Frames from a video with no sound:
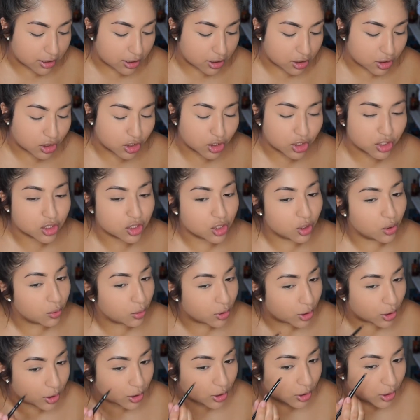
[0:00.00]
They look so
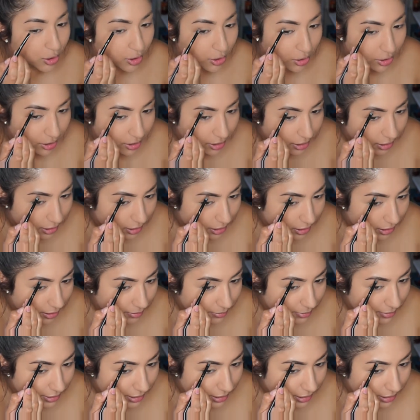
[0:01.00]
good.
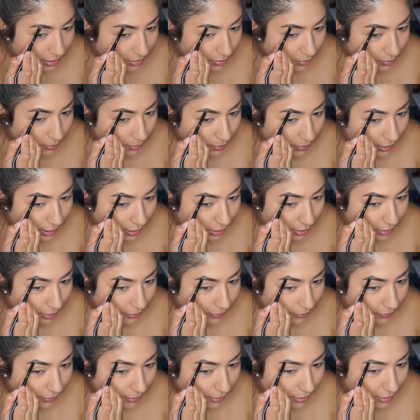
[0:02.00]
It's like, well,
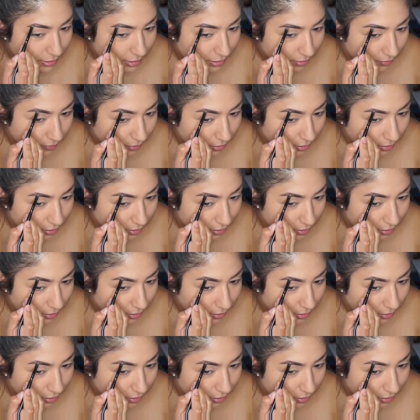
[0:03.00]
first of